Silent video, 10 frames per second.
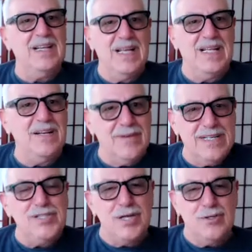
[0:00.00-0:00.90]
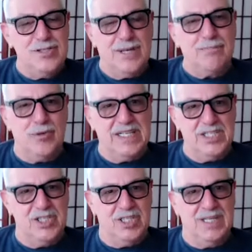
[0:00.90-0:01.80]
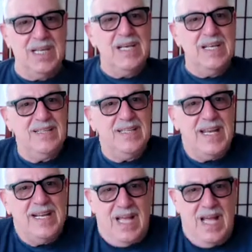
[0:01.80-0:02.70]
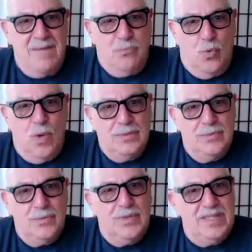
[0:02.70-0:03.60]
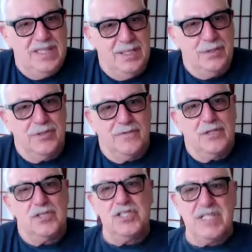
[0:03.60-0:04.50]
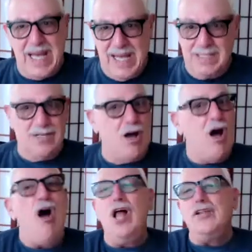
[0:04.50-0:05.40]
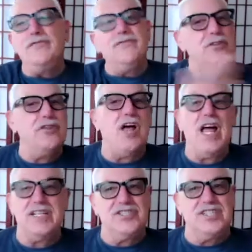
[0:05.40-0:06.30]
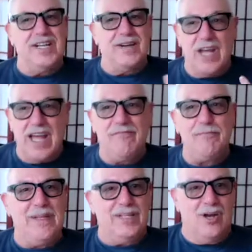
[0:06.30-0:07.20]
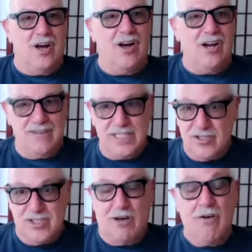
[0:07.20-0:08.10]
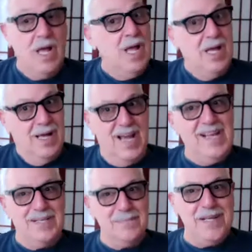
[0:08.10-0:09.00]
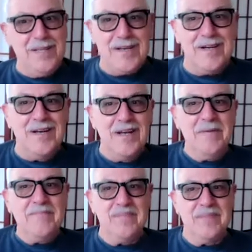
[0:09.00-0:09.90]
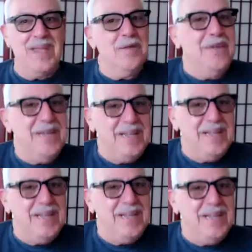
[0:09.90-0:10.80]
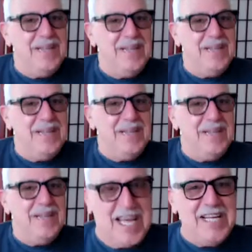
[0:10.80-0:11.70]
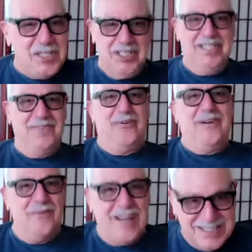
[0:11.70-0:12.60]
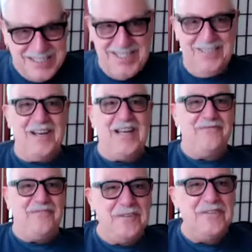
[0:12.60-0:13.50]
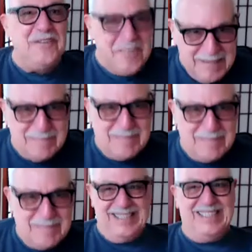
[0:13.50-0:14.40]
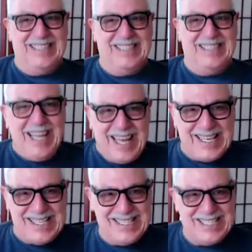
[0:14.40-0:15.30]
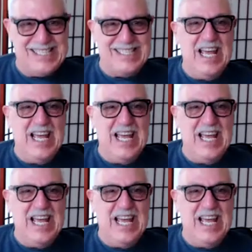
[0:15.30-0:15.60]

That there is no separation, that I'm one with the universe and all of the thoughts that ever have been are. And so I can be there and we can even have a conversation if we want to and feel good about it. Yes.